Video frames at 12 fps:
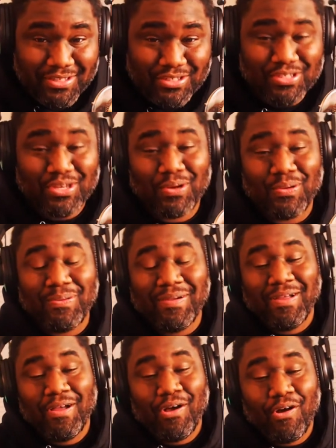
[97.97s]
So
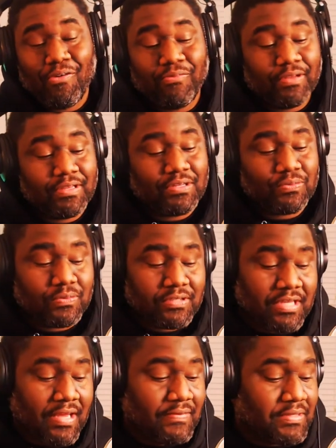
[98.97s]
hopefully this will
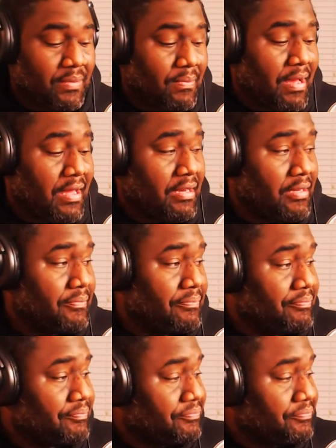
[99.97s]
save somebody,